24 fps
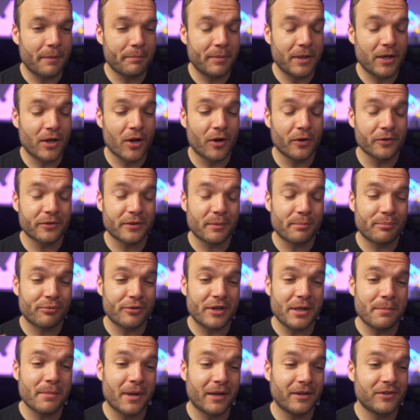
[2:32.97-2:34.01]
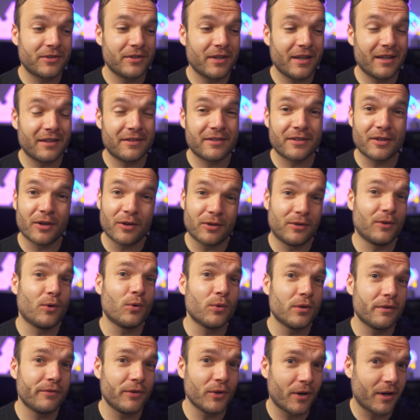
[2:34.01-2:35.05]
because pretty much it's got
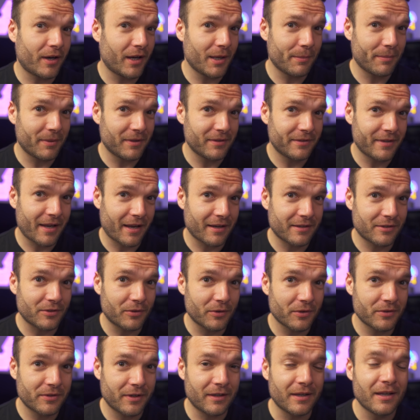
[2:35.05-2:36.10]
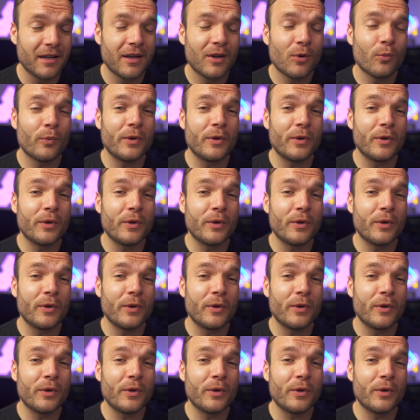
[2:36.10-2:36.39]
all of your hype and tech stocks in,